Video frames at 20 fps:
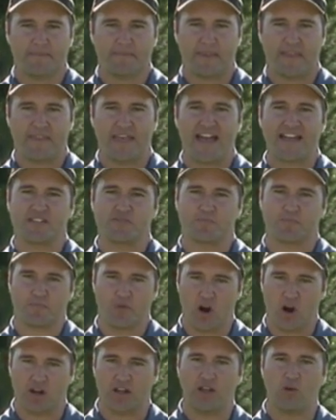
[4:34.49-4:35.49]
And that's
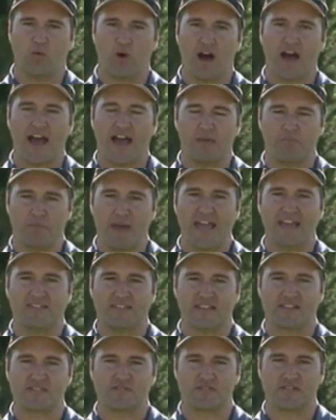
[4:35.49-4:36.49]
partly why I made
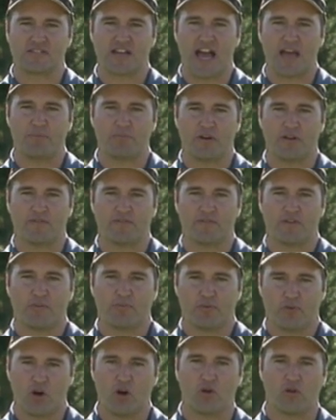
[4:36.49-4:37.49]
this type of
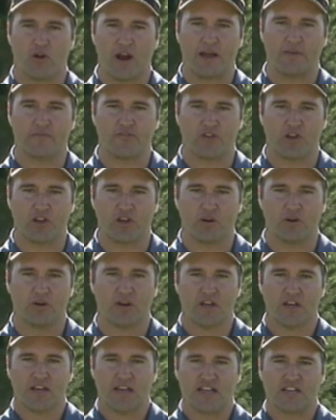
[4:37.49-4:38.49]
program for you,
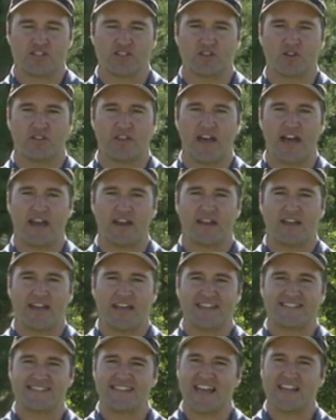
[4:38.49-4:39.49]
is so that
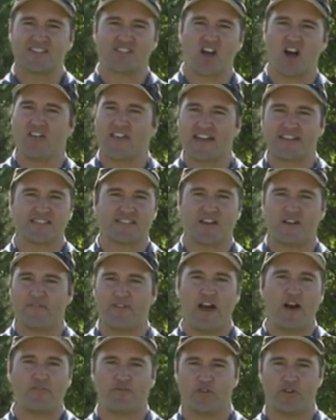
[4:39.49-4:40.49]
it takes all that stuff
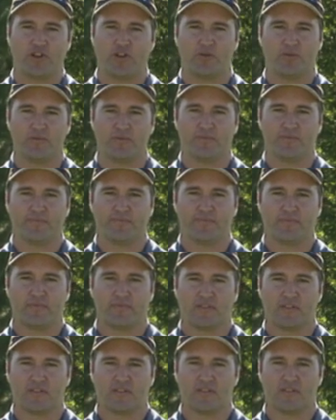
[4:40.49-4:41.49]
out for you.
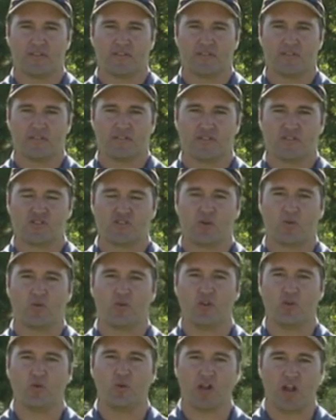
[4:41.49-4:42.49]
So
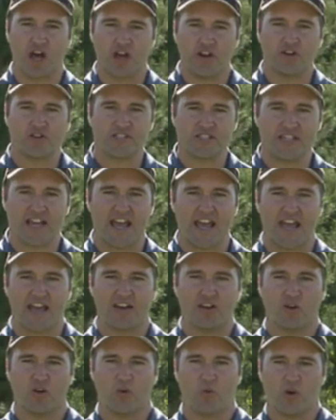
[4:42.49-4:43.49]
you will
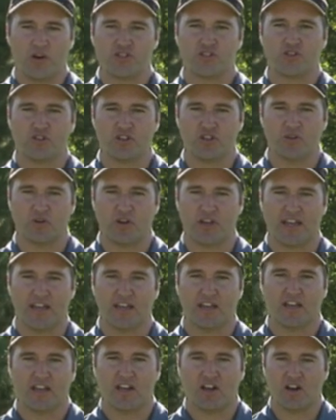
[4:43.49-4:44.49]
understand what you're
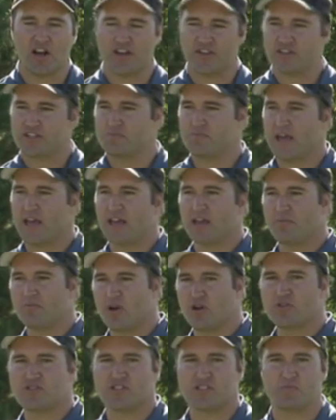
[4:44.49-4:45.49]
doing. You're not just making
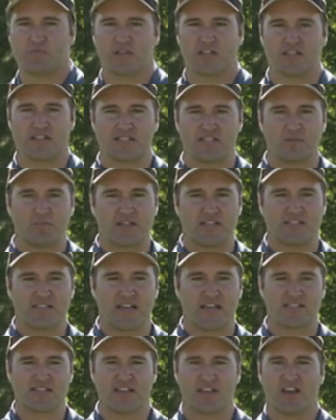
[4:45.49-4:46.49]
motions because somebody
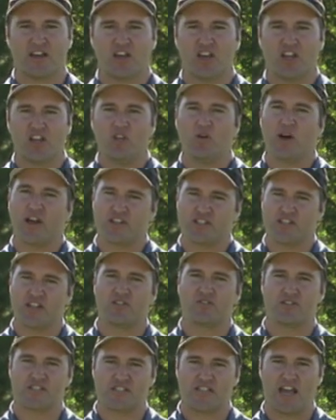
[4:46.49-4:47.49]
says it. You actually
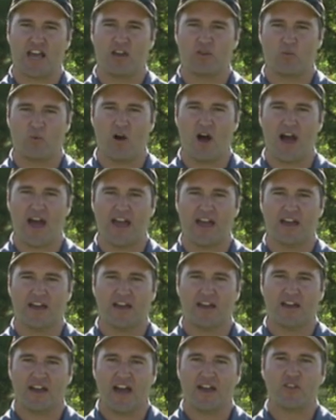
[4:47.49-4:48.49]
understand why.
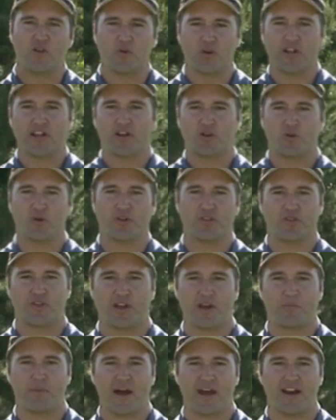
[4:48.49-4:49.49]
And the really cool
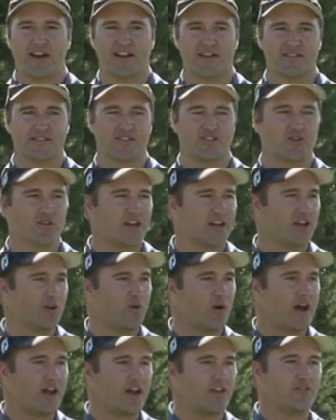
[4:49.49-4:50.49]
thing about it is you're going to
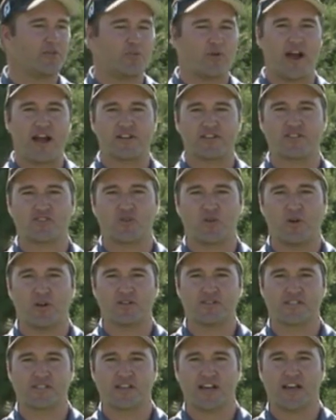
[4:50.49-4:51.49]
go out on the practice
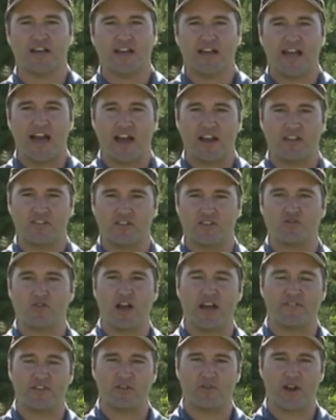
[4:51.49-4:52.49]
course, out on the
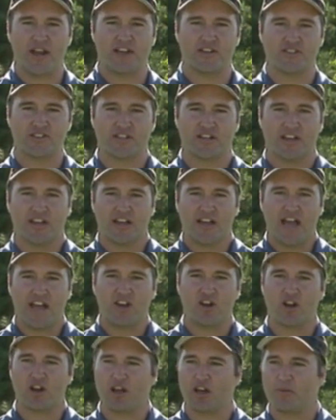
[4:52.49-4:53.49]
driving range,
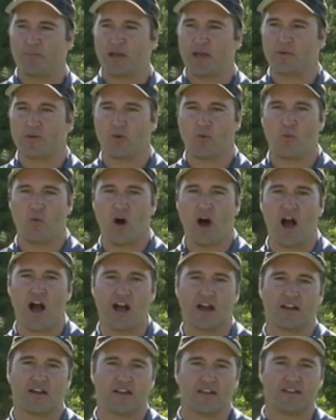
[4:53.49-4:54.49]
and you're going to be able to
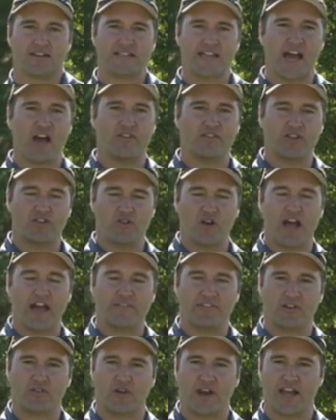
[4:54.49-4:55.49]
walk down the
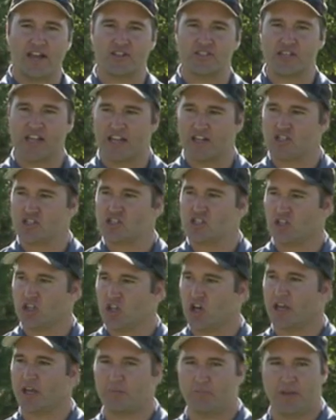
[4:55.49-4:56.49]
driving range and just
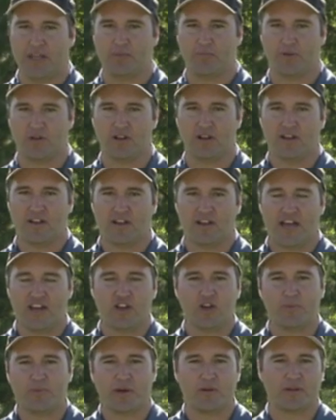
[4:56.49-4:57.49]
look at people, and
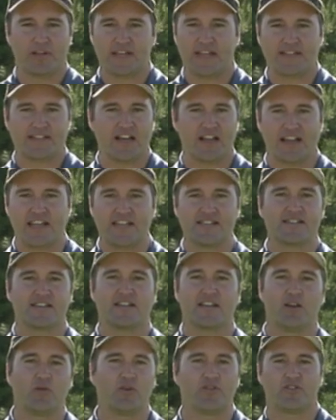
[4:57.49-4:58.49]
you'll be able to tell
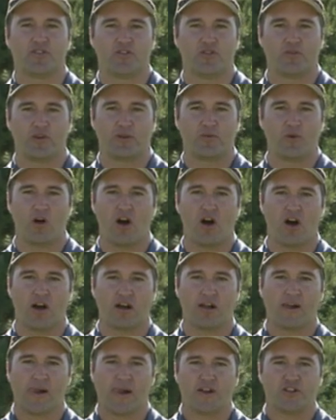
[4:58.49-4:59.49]
instantly what they're doing
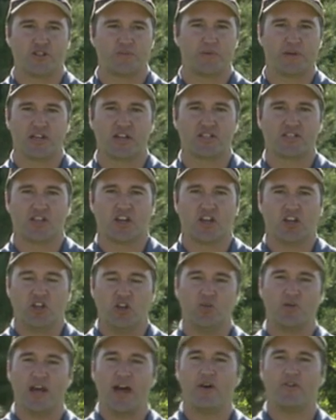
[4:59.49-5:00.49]
wrong, just because
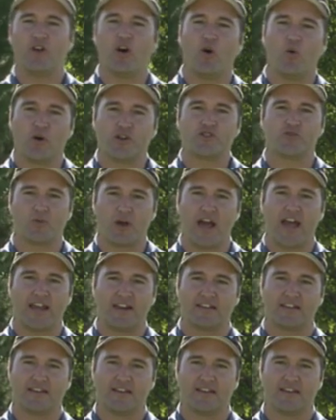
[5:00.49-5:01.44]
you now know what's right.